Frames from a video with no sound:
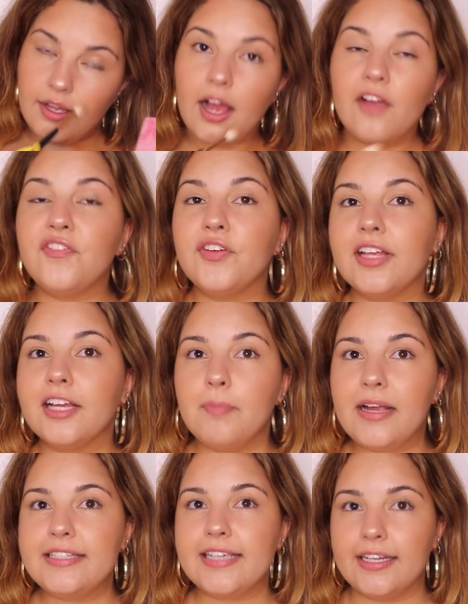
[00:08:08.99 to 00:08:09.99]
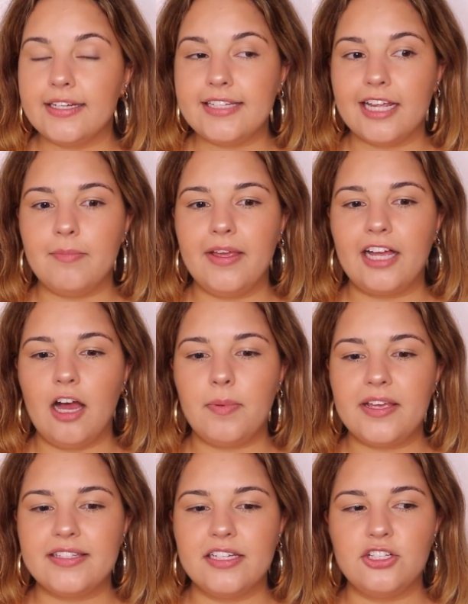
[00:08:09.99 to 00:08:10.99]
I feel like my day-to-day makeup
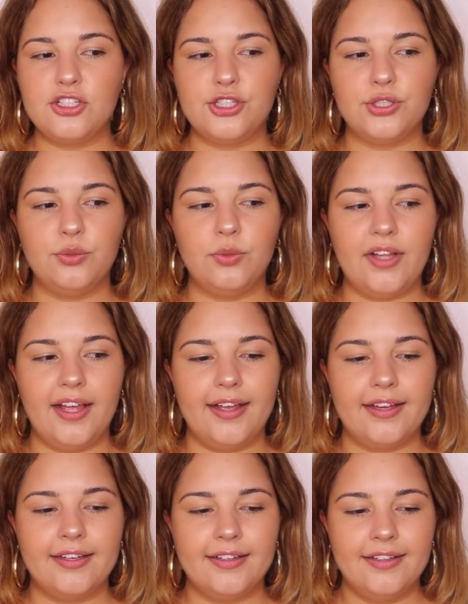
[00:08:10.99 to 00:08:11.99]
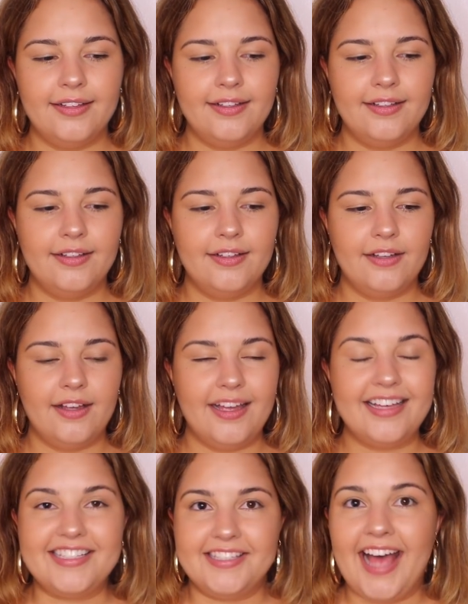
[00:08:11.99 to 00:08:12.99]
isn't too like
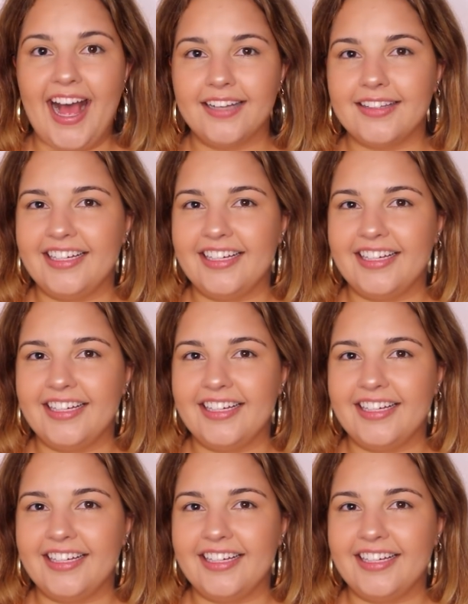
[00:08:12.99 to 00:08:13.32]
exact.